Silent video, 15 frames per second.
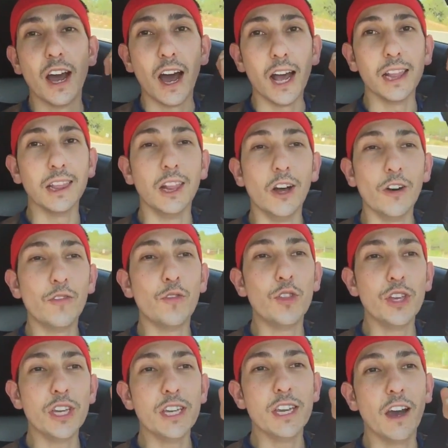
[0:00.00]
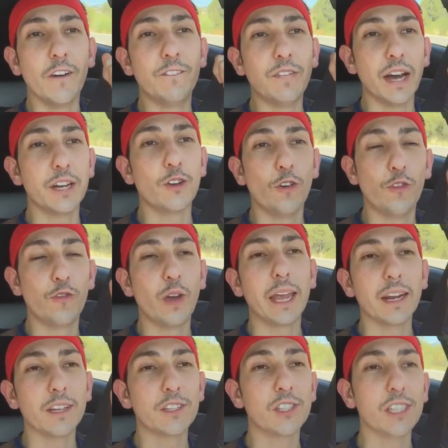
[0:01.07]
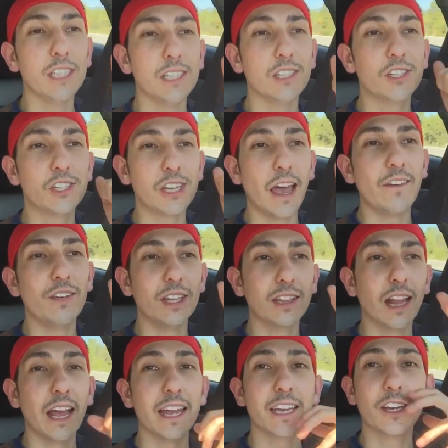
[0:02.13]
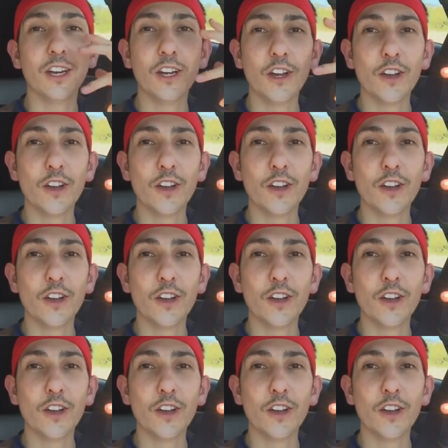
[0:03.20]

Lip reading: I love the Final Fantasy VII, like